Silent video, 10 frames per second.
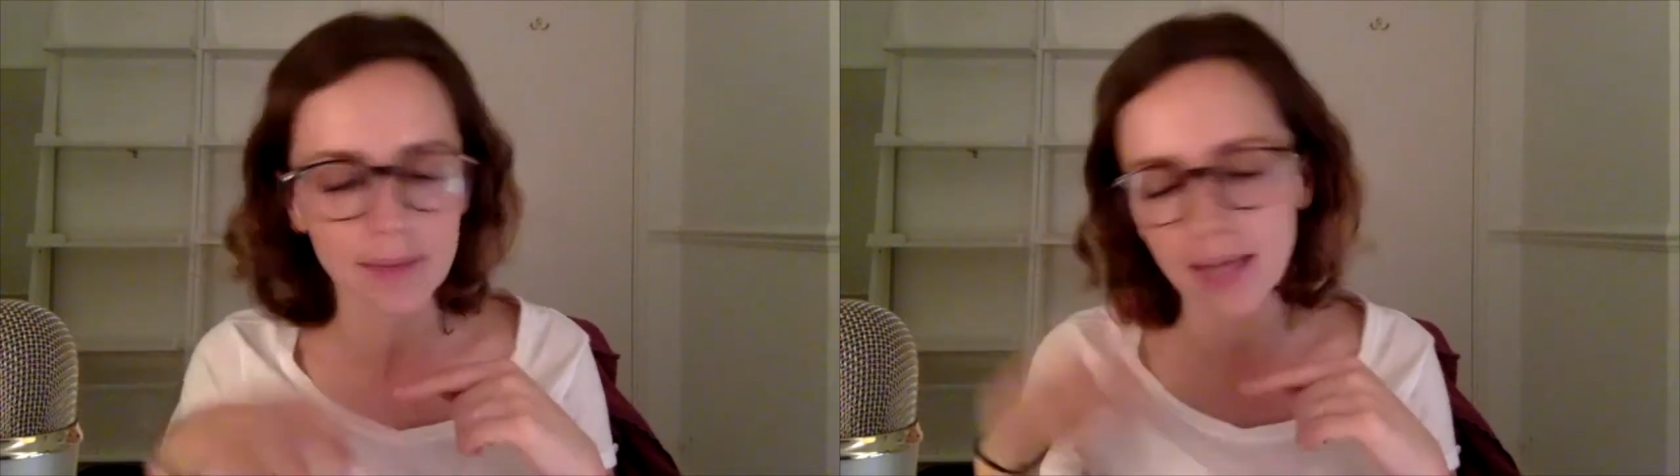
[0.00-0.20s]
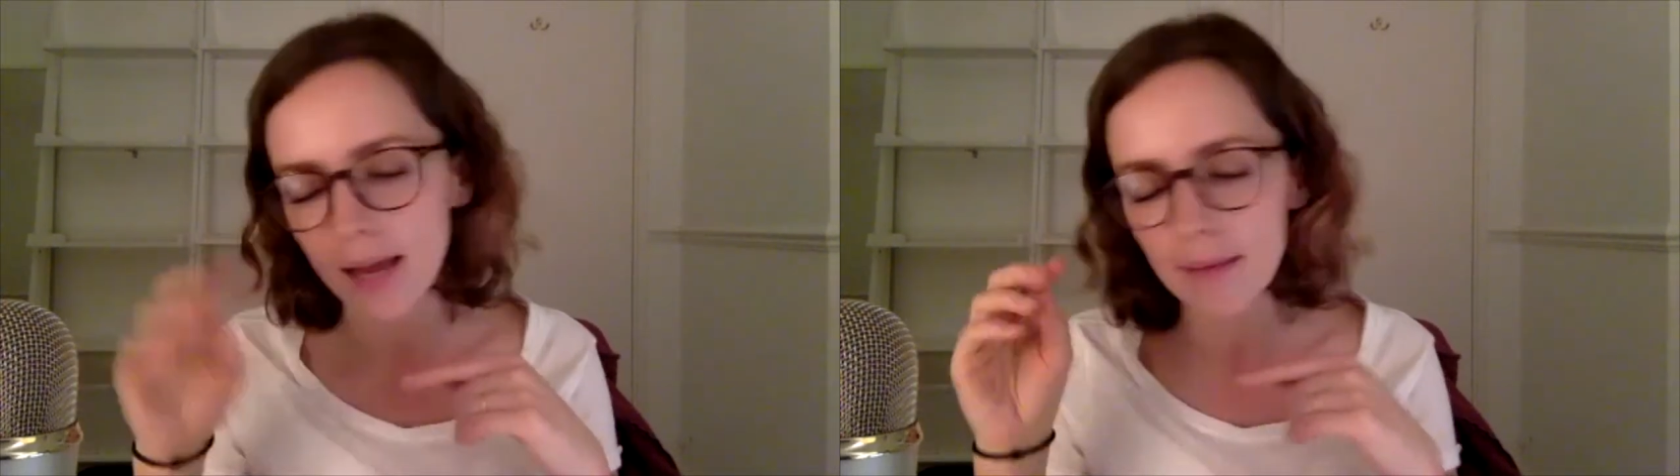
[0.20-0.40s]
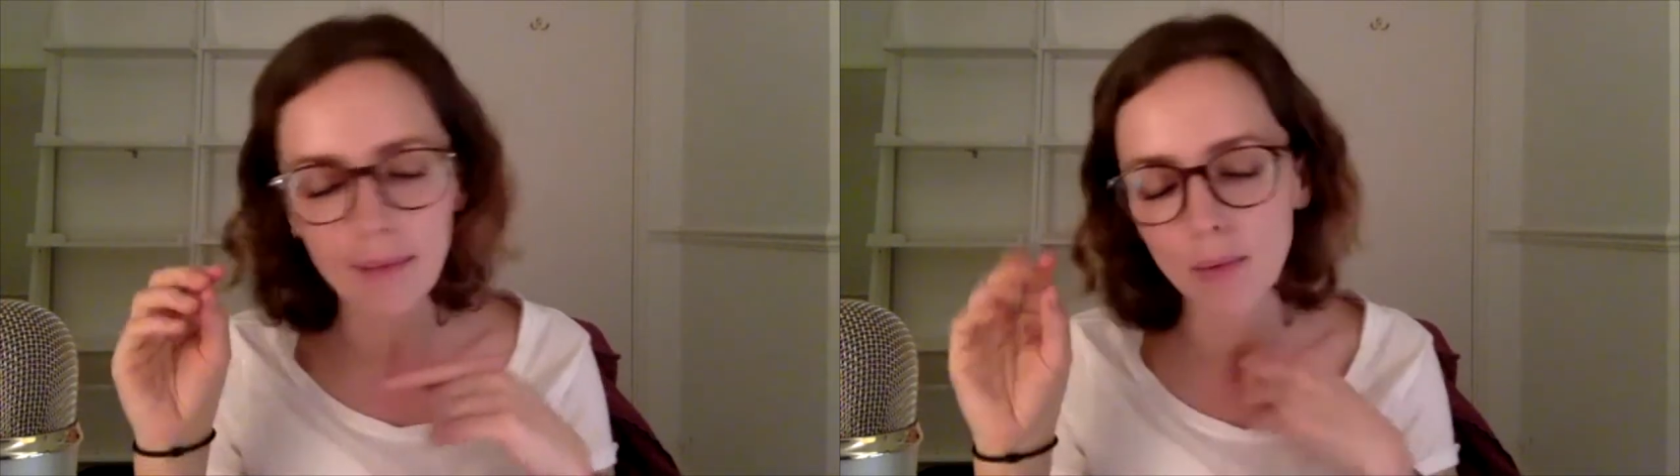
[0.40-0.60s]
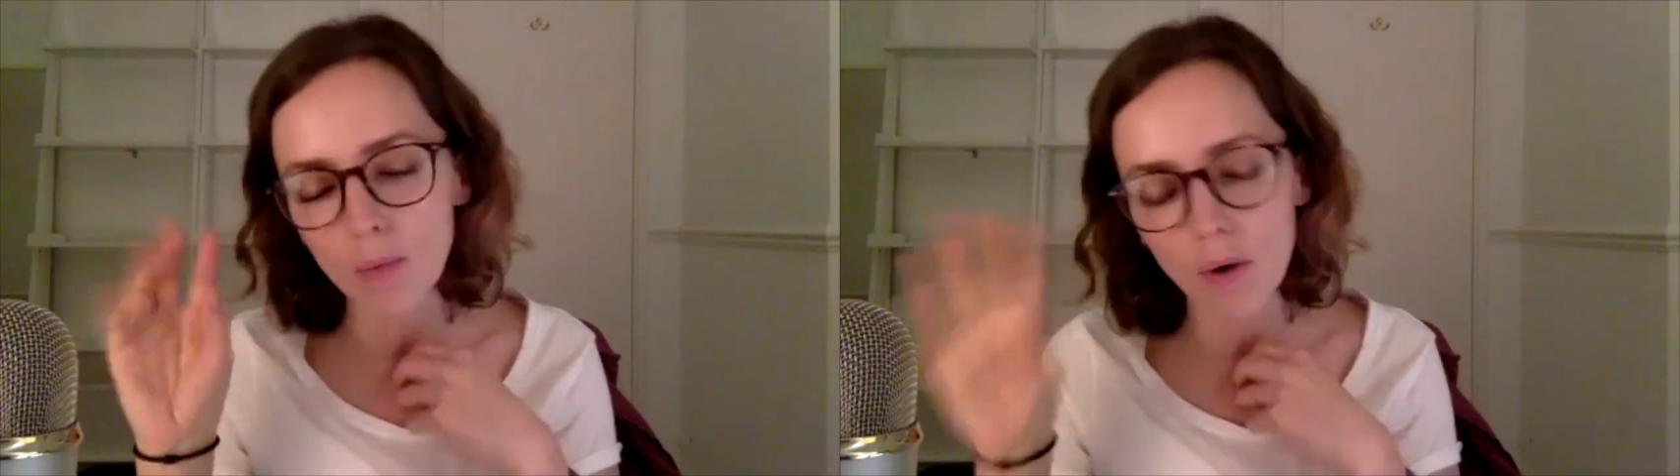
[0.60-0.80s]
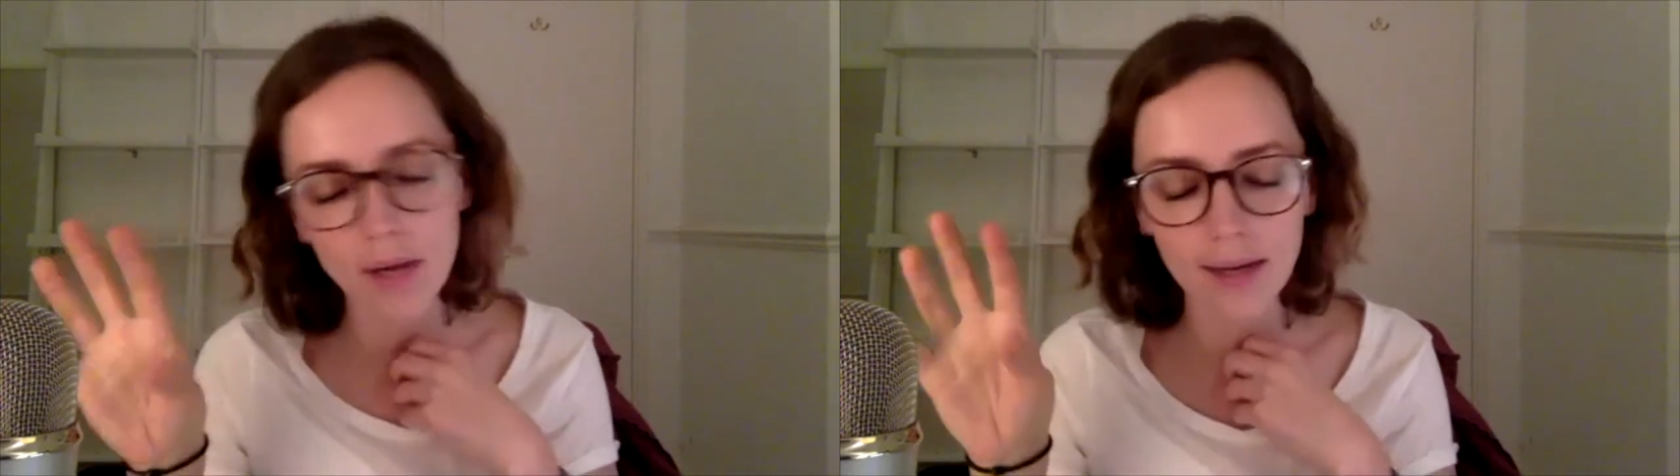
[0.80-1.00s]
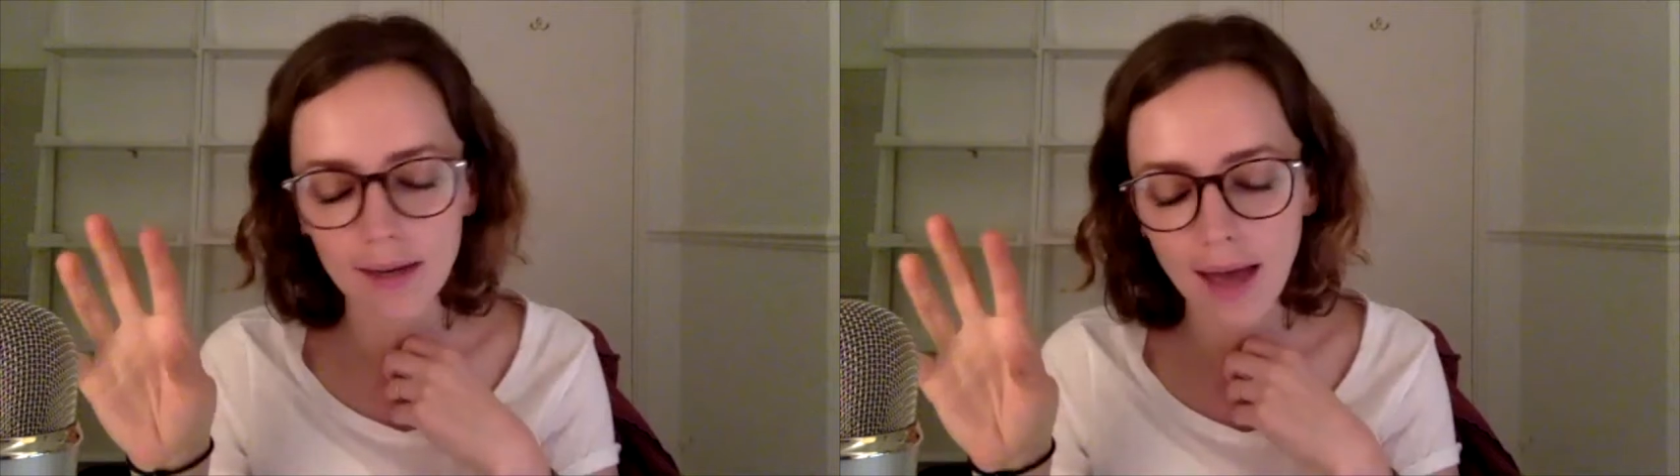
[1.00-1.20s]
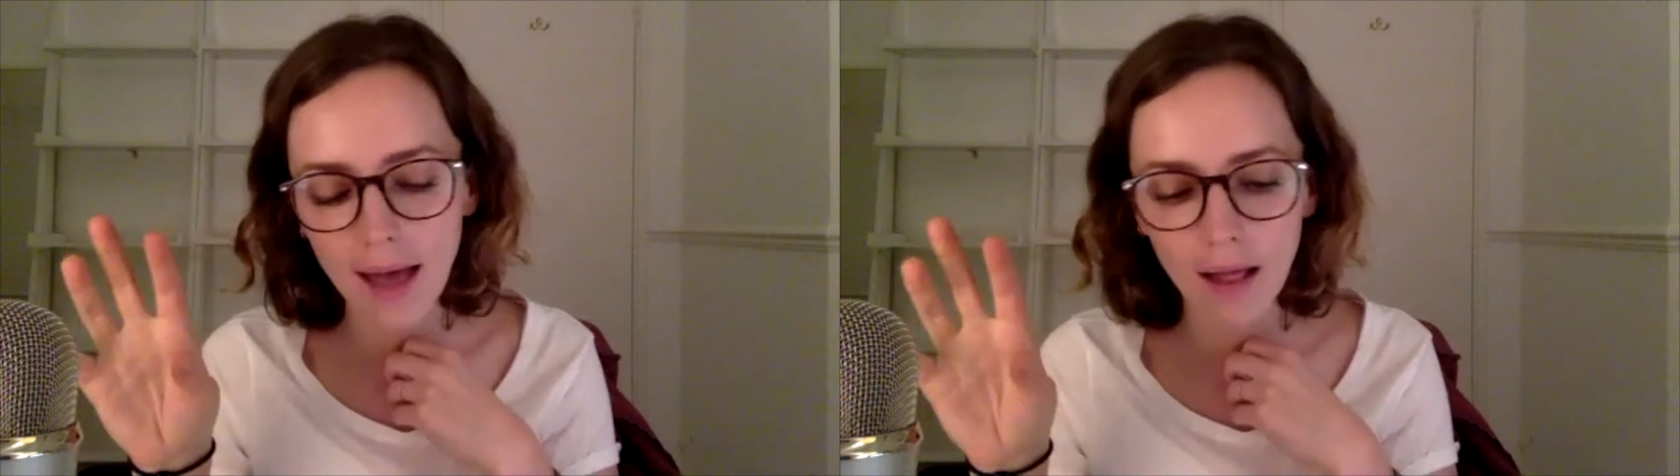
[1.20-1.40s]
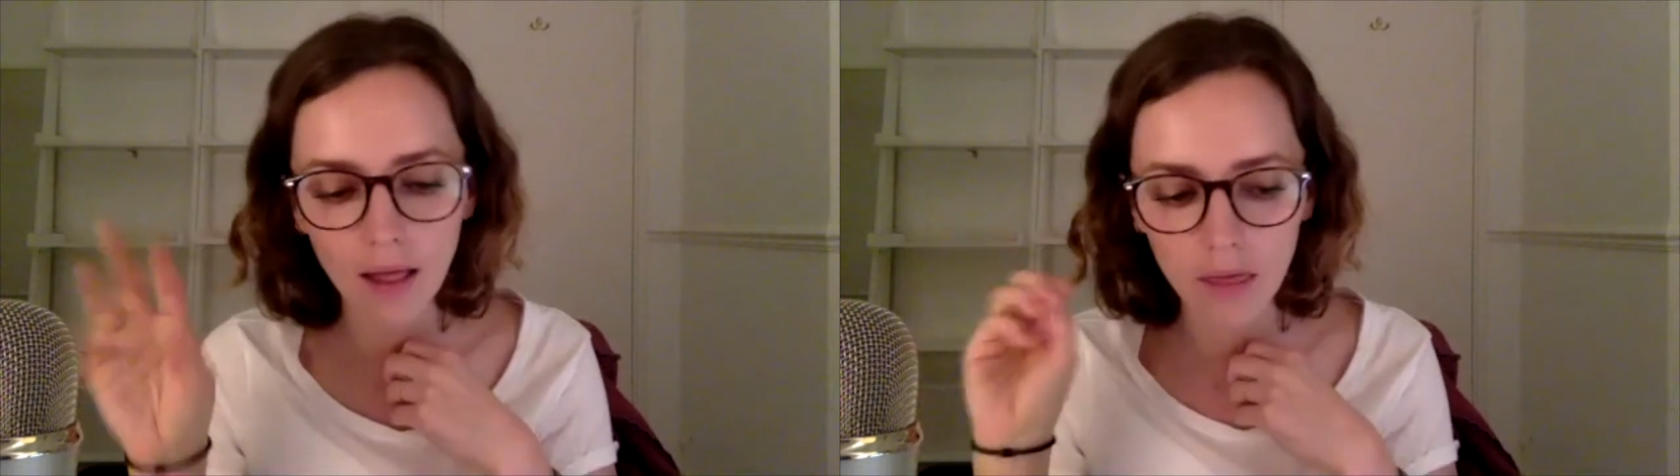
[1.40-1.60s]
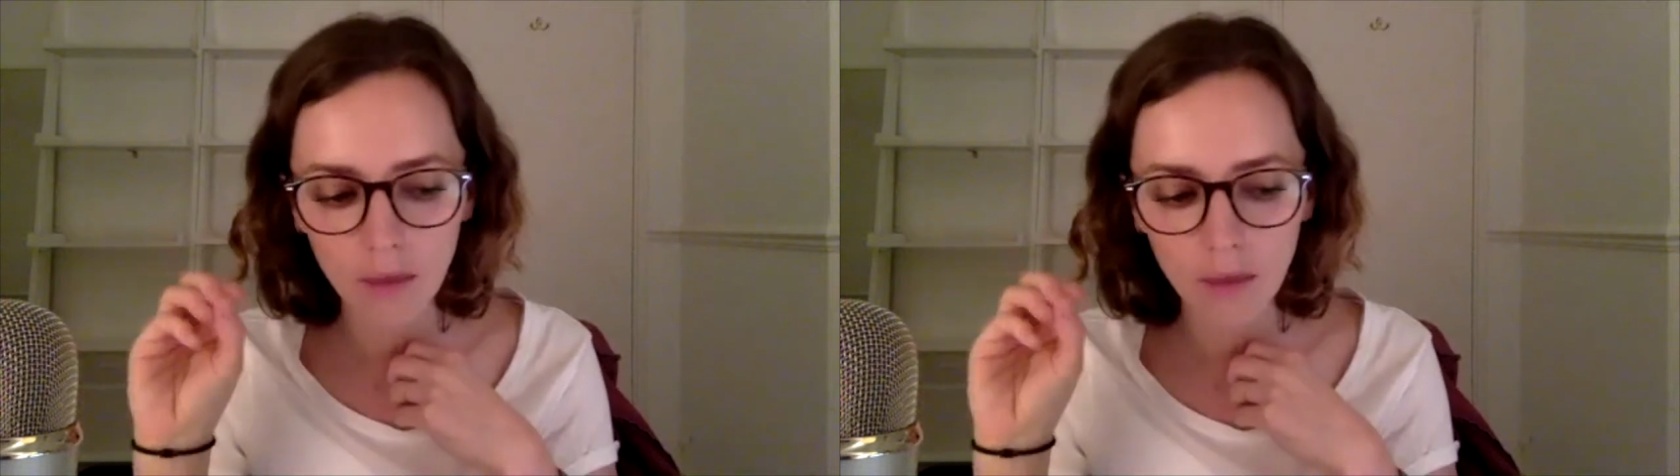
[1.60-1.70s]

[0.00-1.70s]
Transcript: say maybe 1 in health,